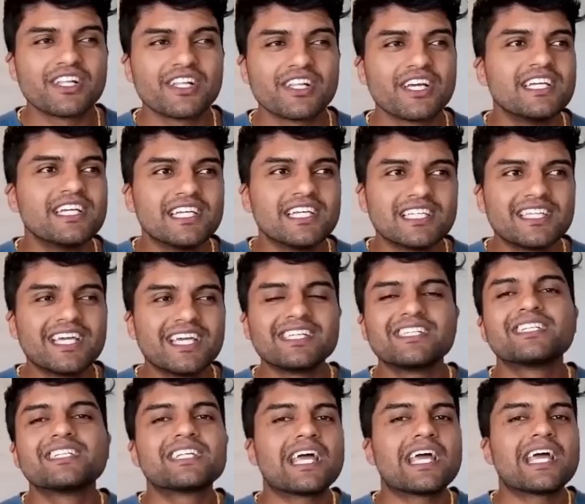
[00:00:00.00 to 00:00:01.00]
Like, they
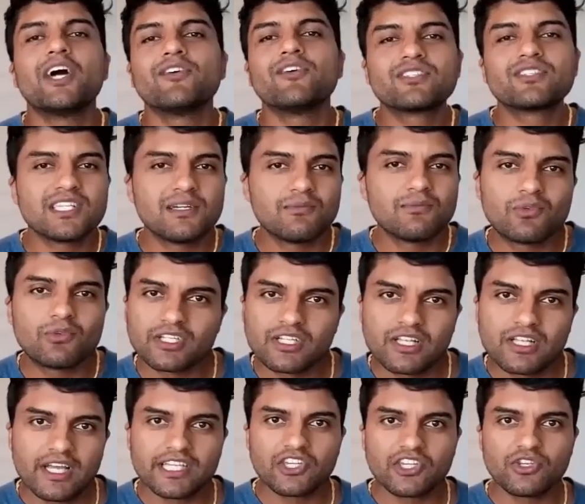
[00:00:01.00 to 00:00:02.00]
didn't have someone
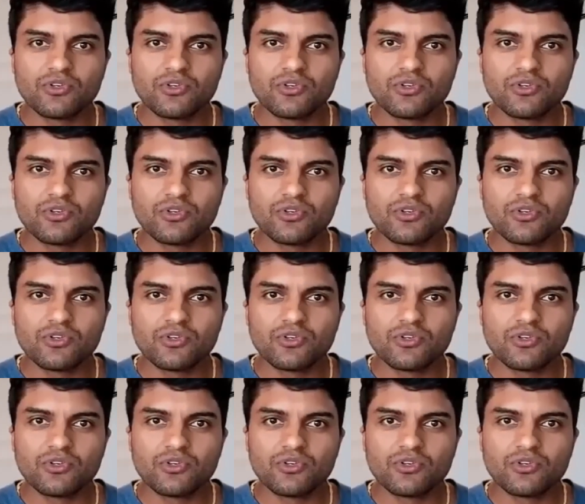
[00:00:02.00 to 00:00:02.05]
like